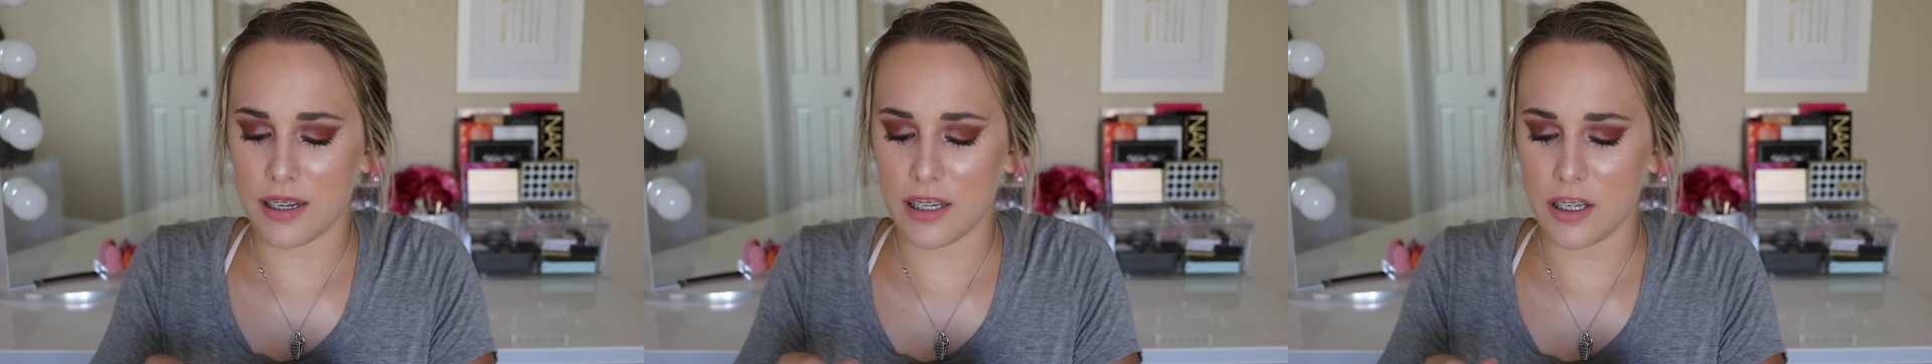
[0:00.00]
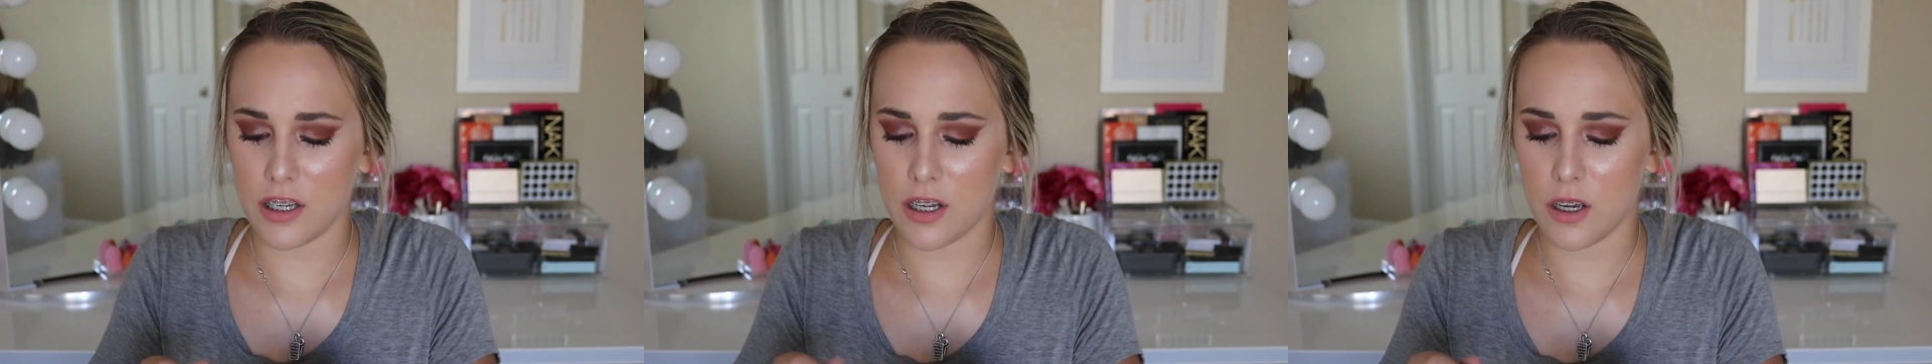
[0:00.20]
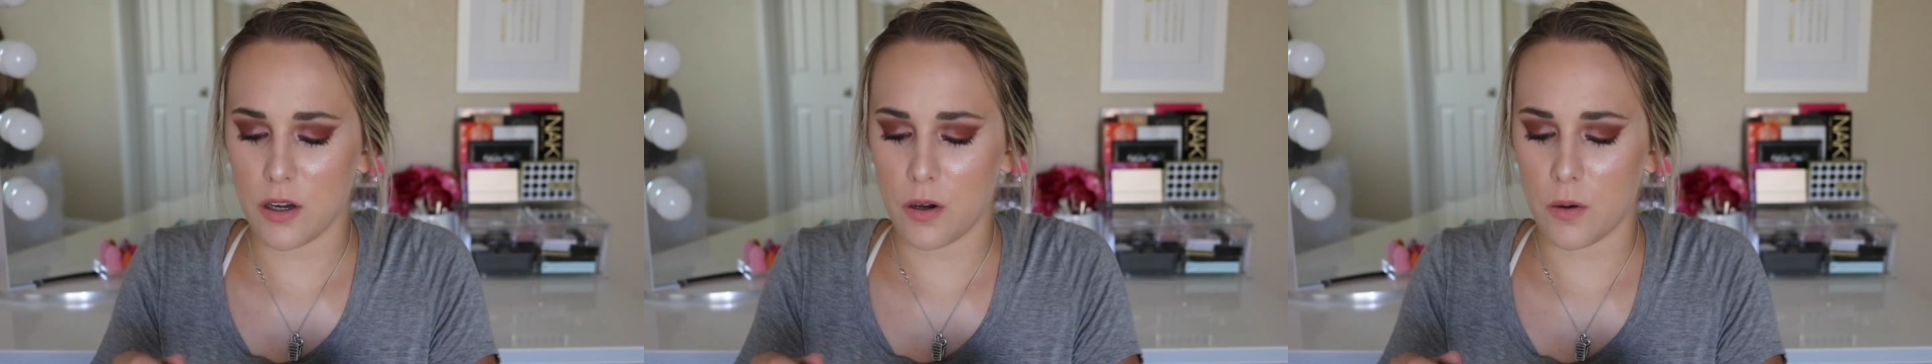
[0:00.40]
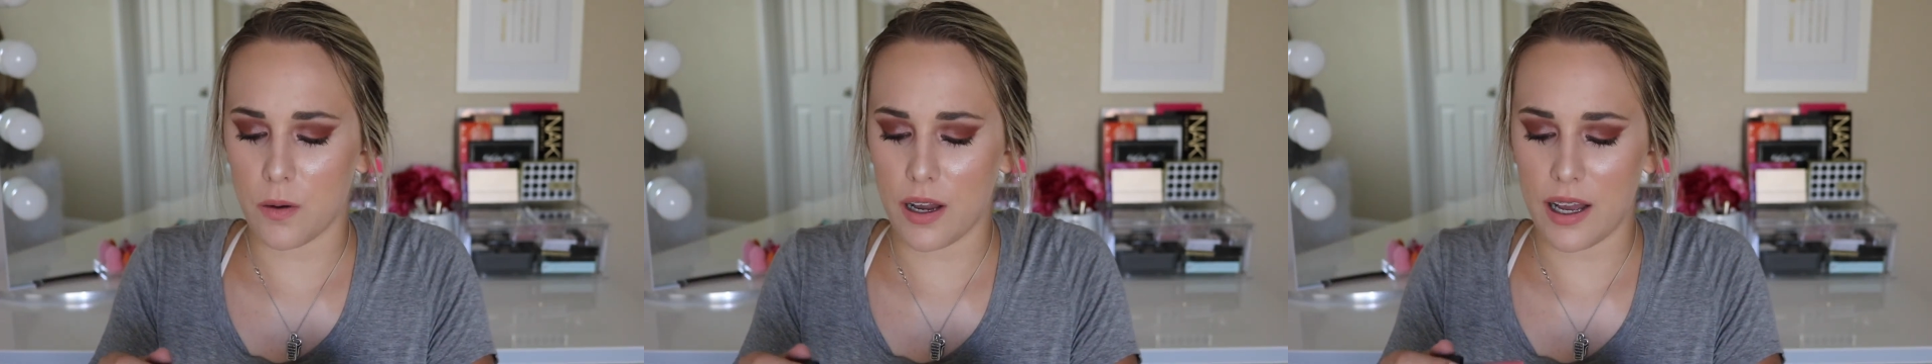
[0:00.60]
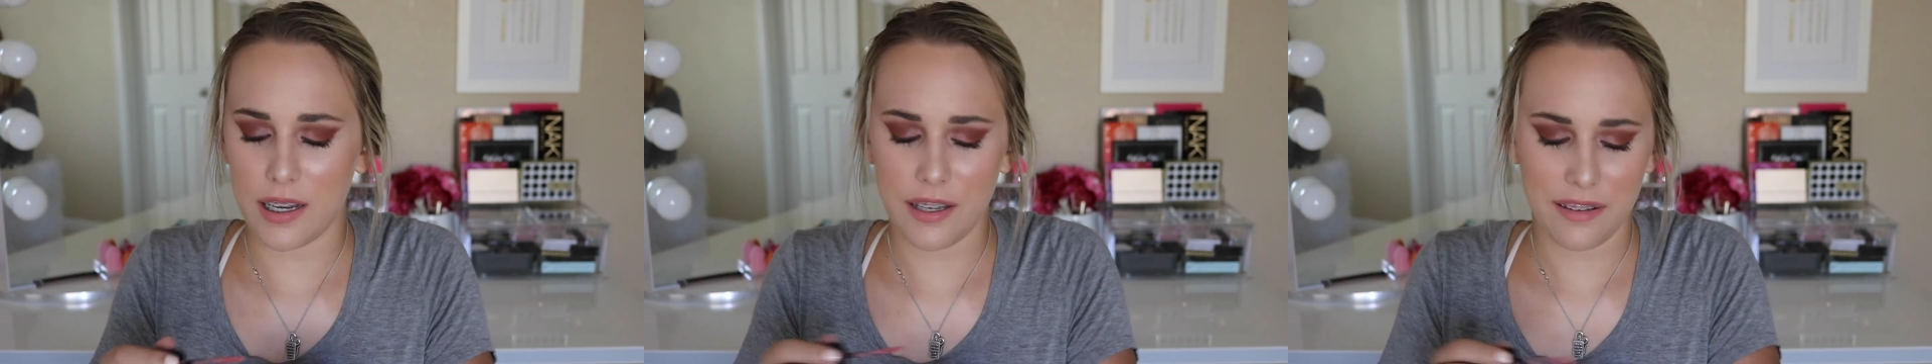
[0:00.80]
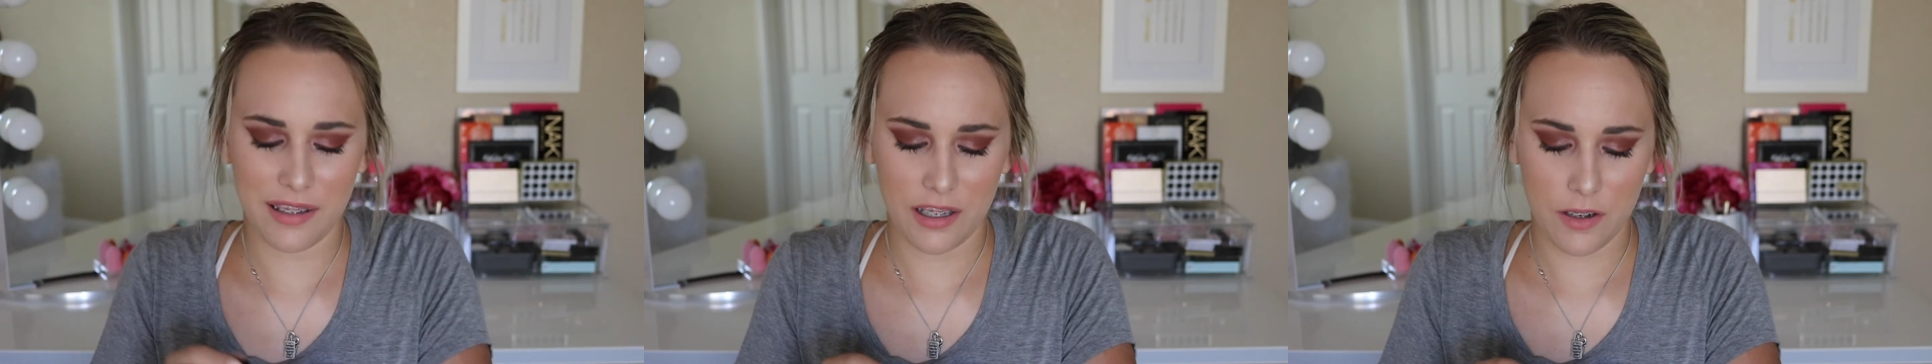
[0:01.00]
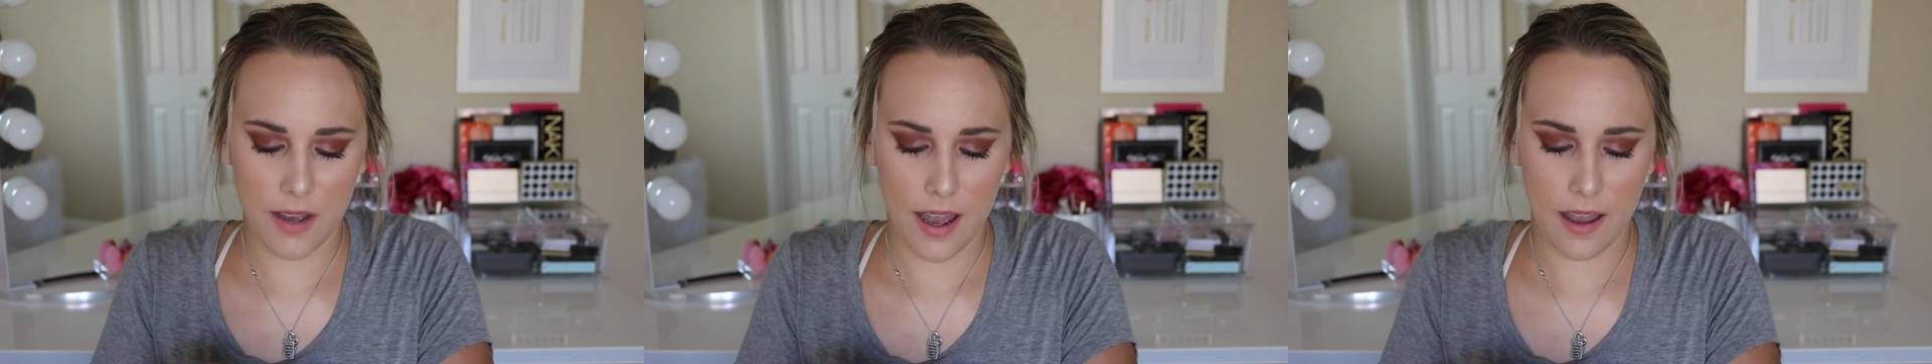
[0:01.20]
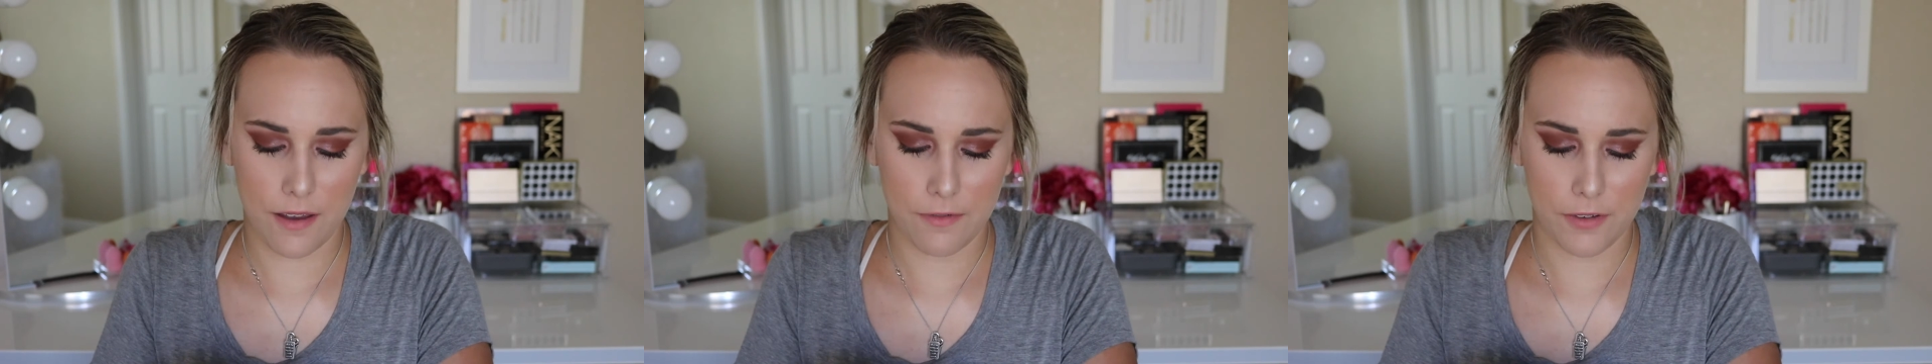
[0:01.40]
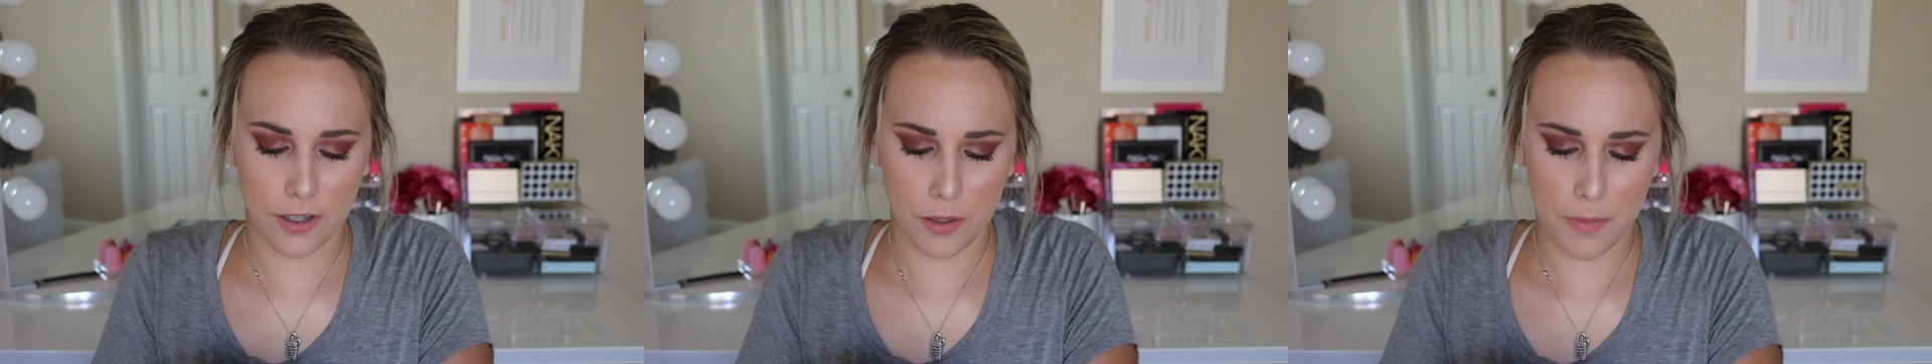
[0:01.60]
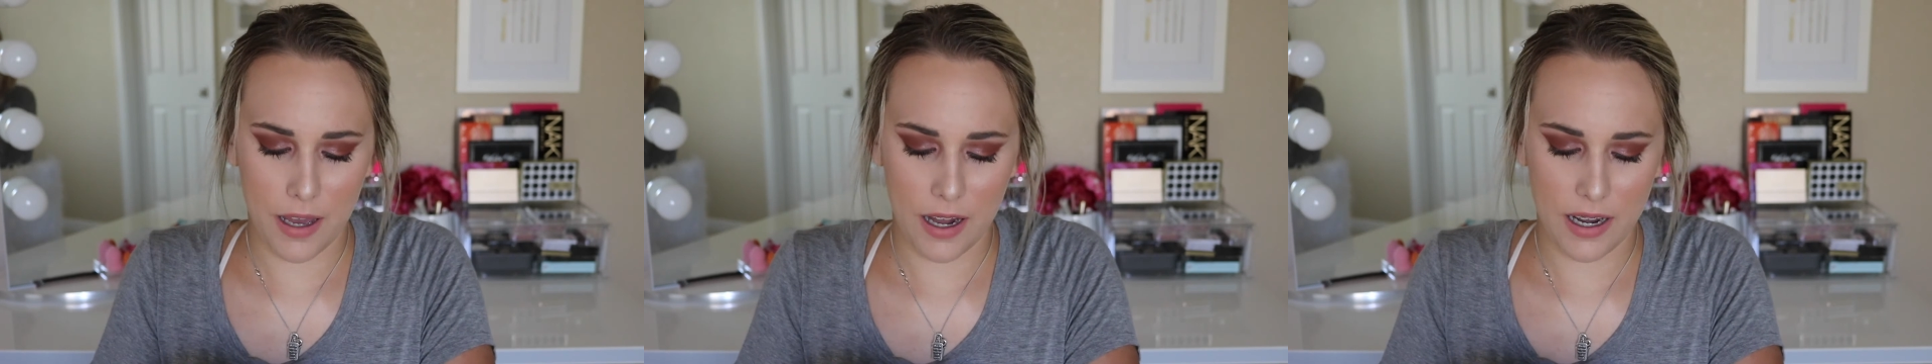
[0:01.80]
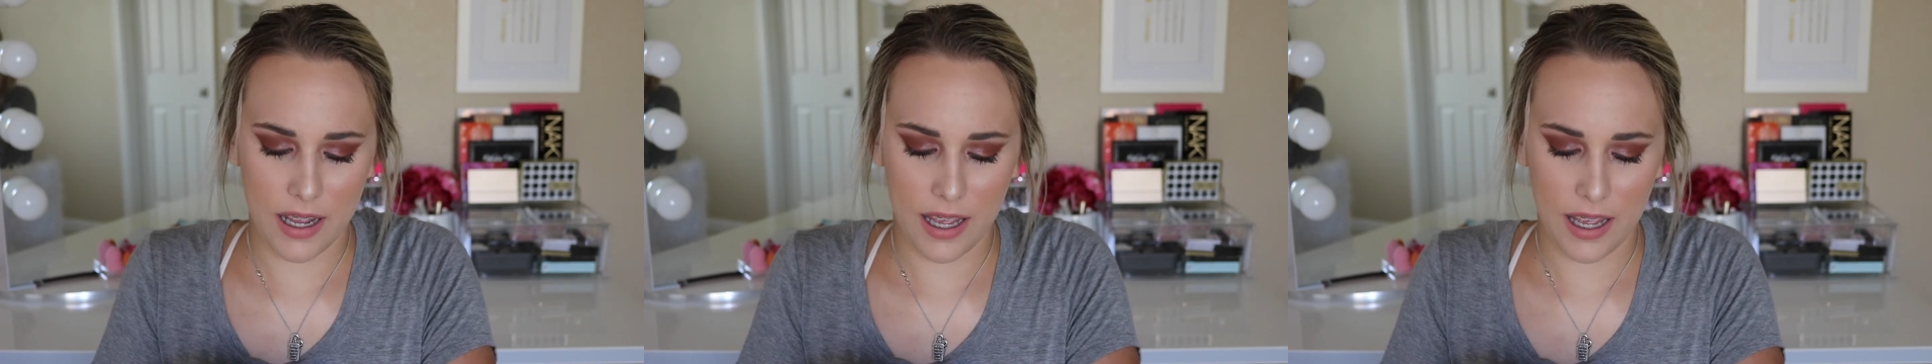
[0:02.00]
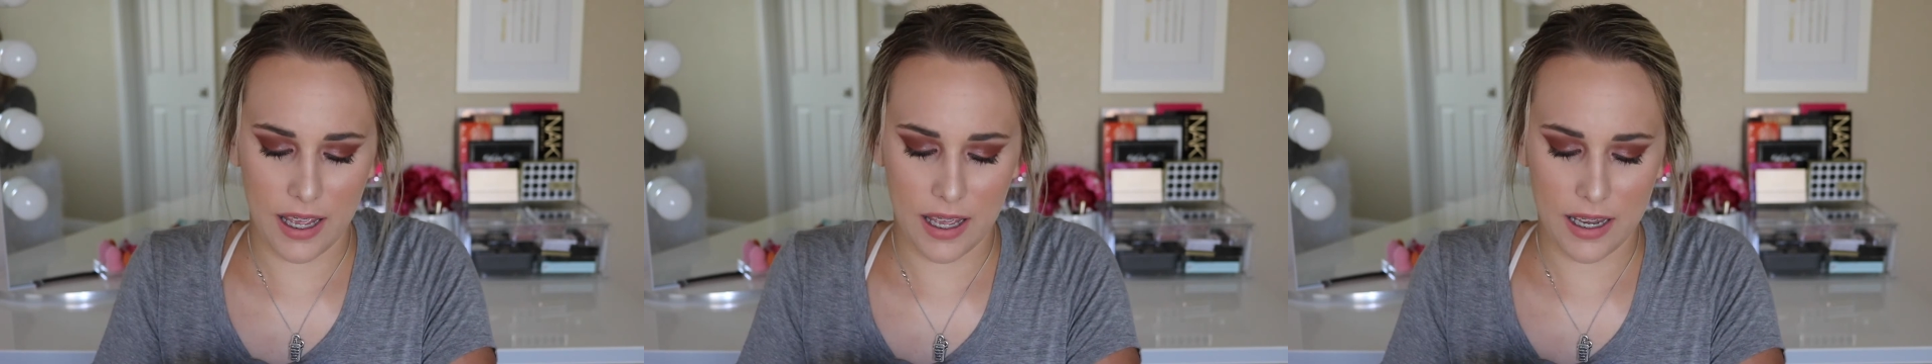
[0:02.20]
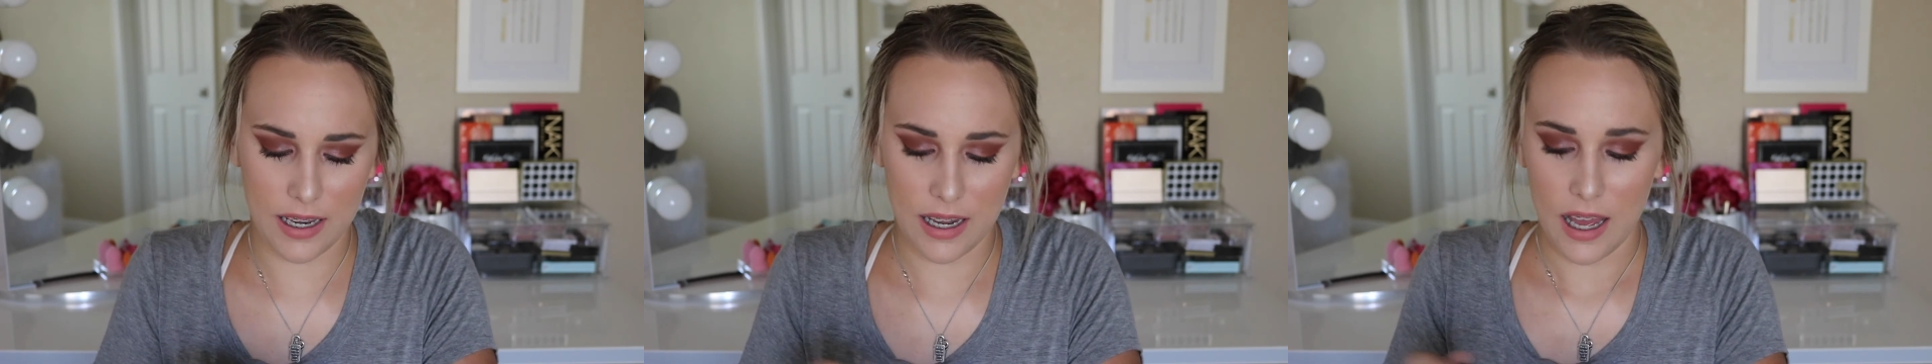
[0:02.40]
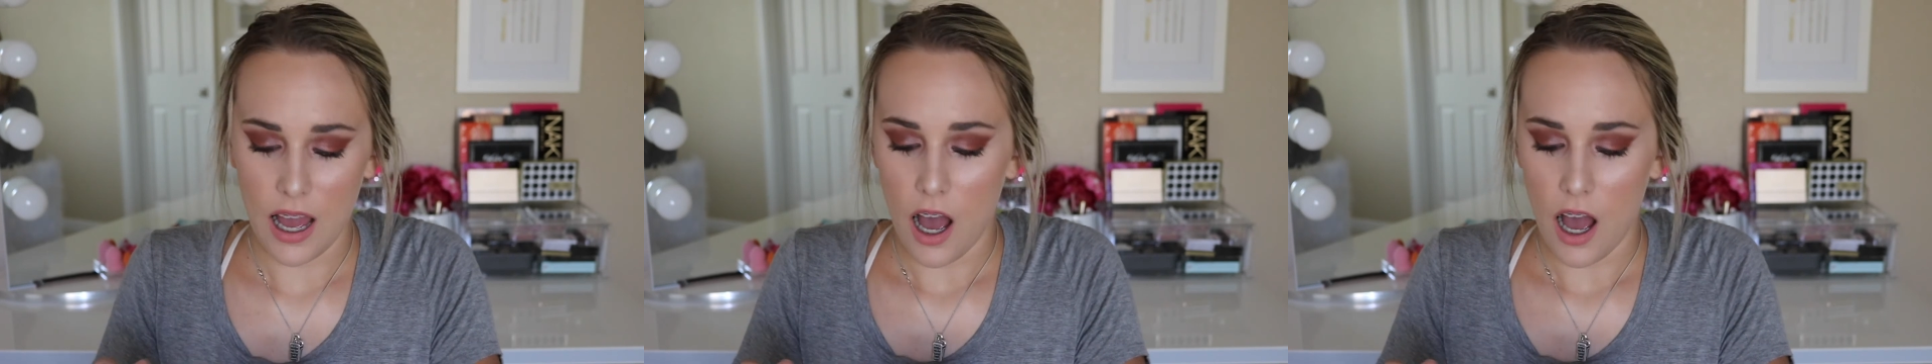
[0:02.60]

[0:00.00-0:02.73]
just didn't know how I feel about it, and